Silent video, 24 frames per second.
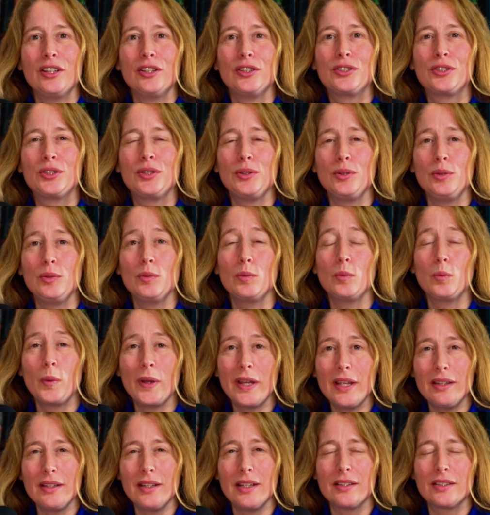to
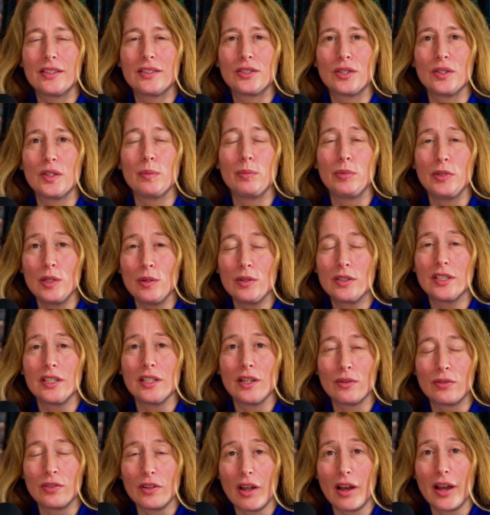witness to the beauty
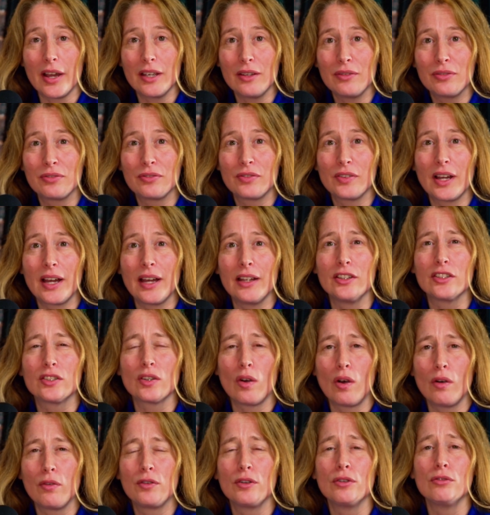of life and to
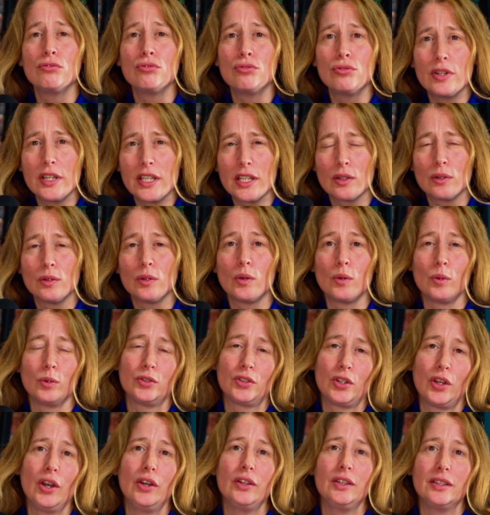offer real
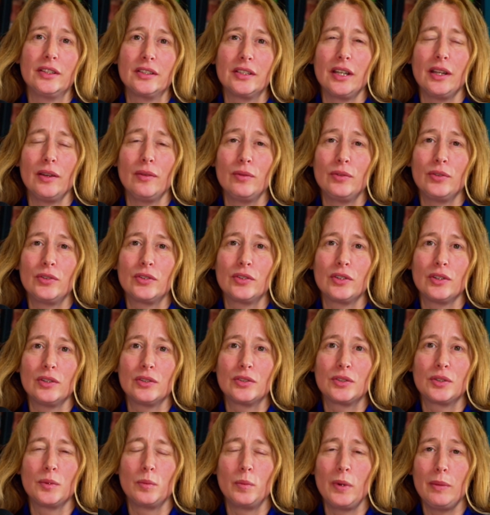alternatives
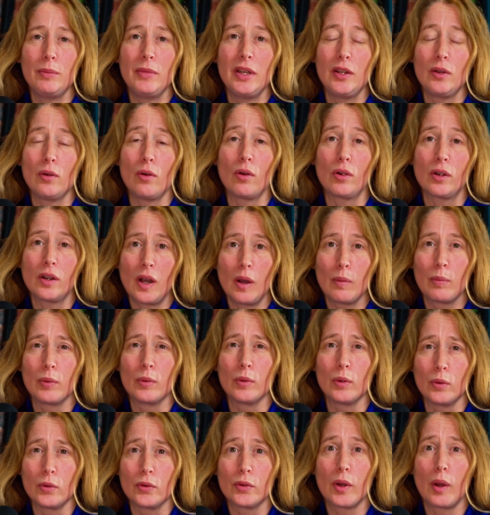to women or
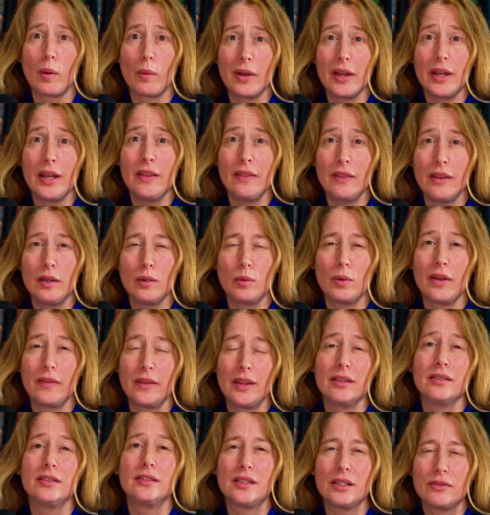couples who are in
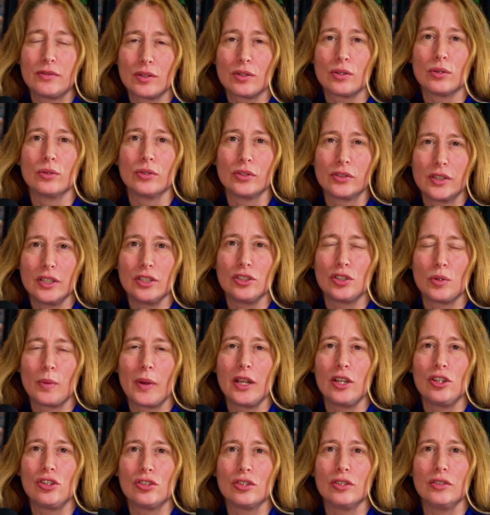those difficult
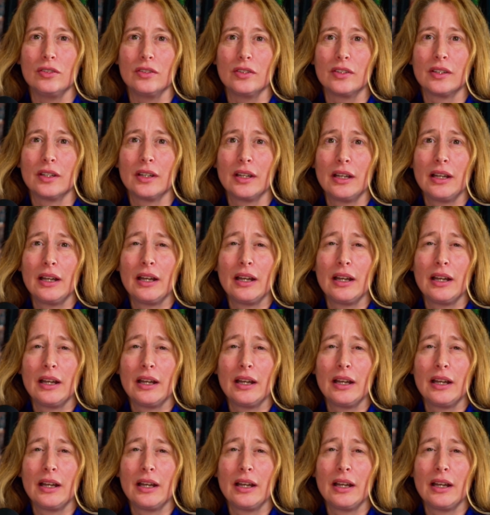situations,